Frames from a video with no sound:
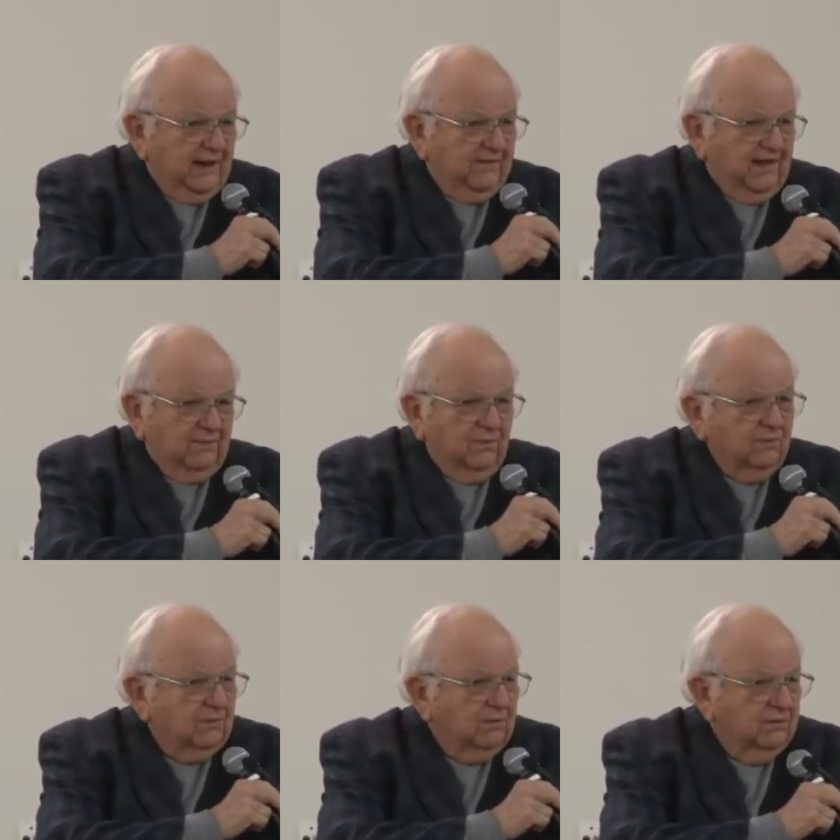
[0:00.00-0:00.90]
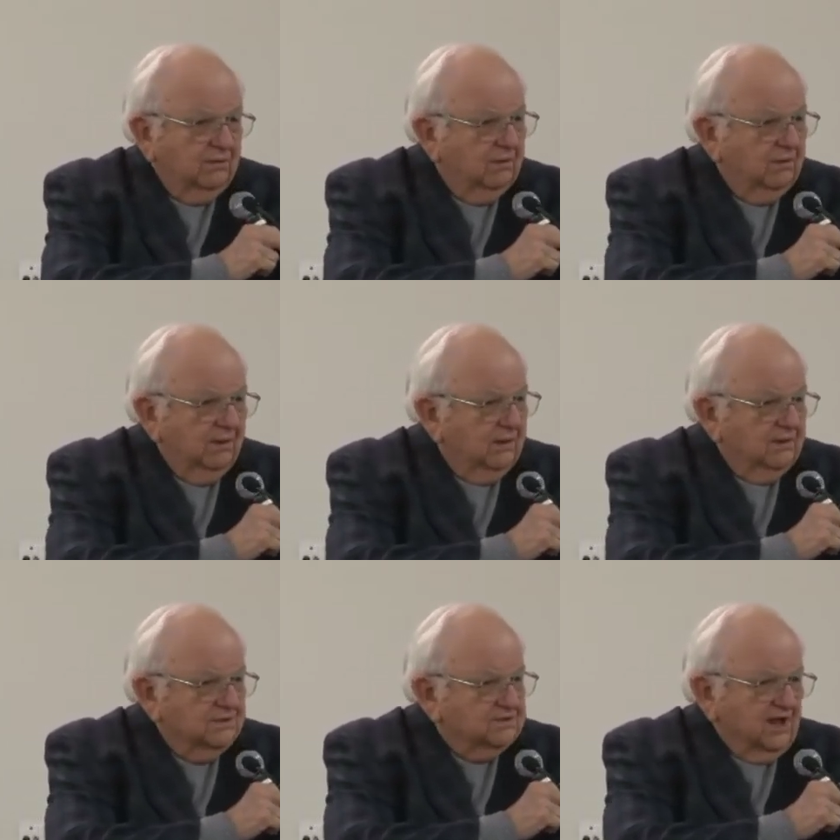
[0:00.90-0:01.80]
And that won't
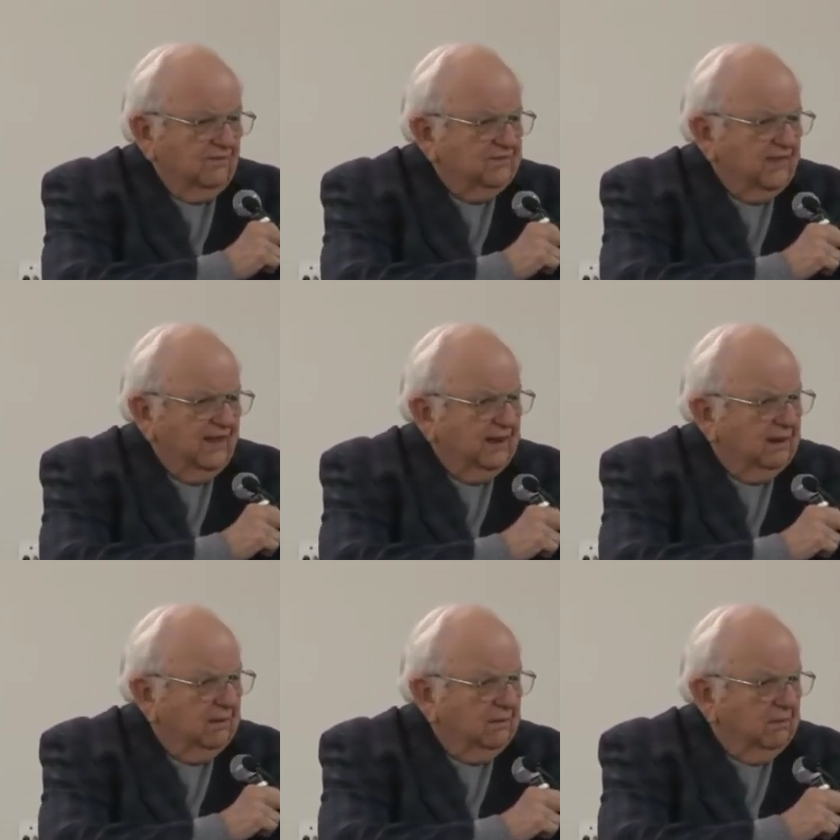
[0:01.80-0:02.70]
solve a thing.